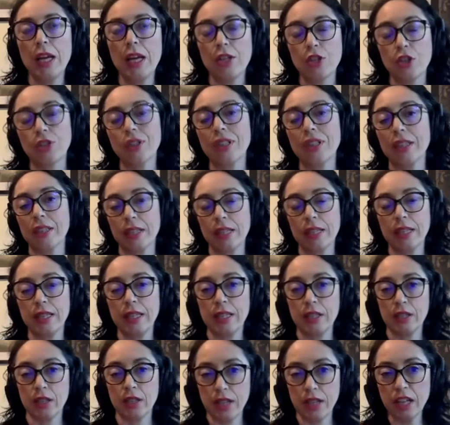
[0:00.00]
So the,
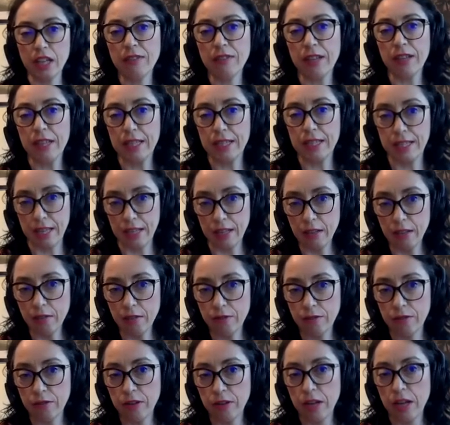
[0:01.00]
the certificate
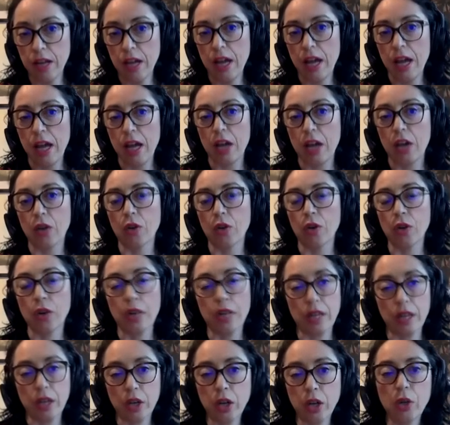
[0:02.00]
itself
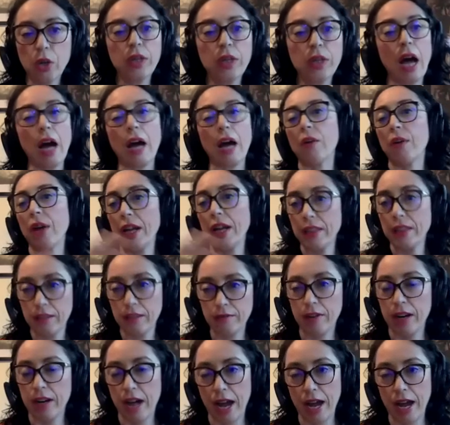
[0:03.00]
include a
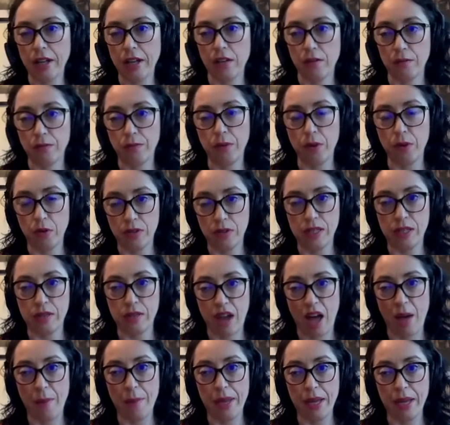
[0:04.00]
great variety of, of,
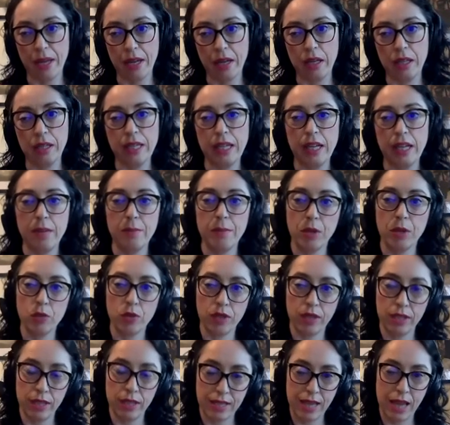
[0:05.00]
ceramic dated
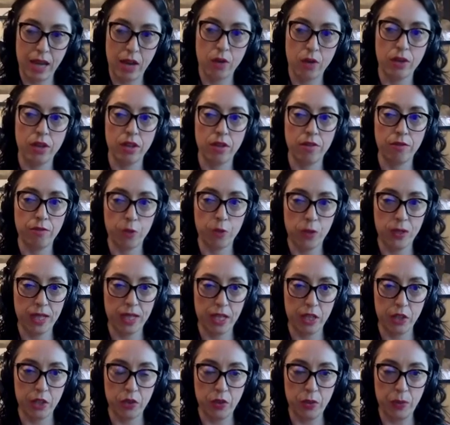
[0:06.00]
between the second and the fourth
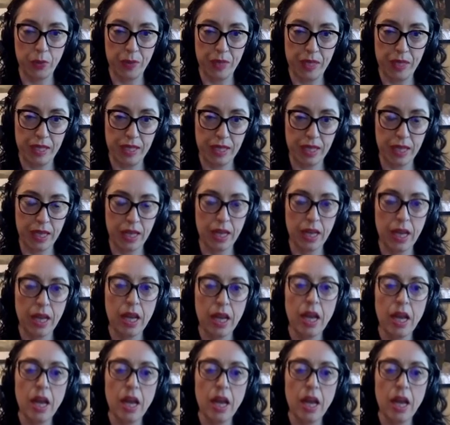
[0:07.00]
century BC,